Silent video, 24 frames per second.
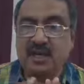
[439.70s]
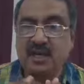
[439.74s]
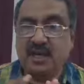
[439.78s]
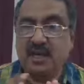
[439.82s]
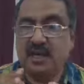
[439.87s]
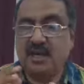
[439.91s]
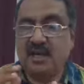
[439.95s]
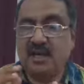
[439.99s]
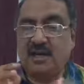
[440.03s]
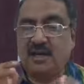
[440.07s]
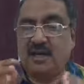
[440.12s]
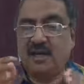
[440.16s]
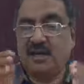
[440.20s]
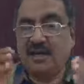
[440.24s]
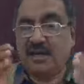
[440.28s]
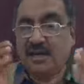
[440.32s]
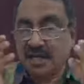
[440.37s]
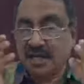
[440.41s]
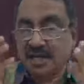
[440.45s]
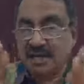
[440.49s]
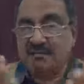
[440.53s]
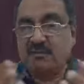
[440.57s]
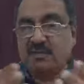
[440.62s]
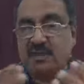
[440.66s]

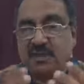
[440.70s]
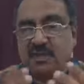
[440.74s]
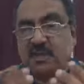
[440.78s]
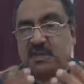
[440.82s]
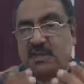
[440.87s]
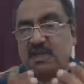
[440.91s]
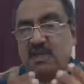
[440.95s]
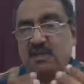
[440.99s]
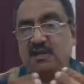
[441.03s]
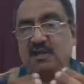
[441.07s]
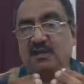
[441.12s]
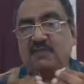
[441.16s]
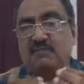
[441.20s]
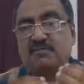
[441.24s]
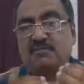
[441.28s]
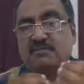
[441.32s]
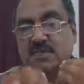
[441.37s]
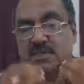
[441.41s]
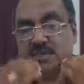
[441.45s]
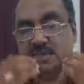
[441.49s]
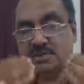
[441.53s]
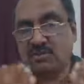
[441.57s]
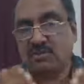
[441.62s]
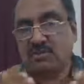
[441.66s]
recovered.
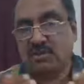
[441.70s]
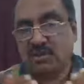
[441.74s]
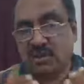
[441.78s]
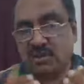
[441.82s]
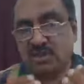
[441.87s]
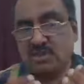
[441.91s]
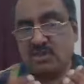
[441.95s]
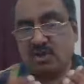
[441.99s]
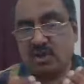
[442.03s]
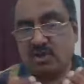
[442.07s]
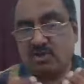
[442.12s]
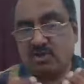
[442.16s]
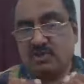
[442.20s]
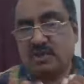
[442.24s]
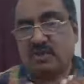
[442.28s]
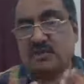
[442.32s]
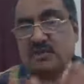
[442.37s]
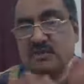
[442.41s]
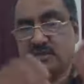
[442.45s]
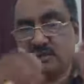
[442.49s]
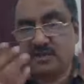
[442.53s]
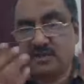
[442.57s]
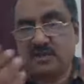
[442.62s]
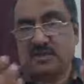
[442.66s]
Based on these
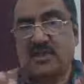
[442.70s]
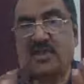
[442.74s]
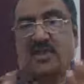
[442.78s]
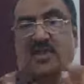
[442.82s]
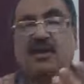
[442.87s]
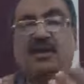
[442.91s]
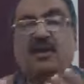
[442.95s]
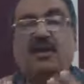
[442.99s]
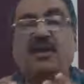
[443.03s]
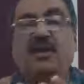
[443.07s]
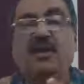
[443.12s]
documents, the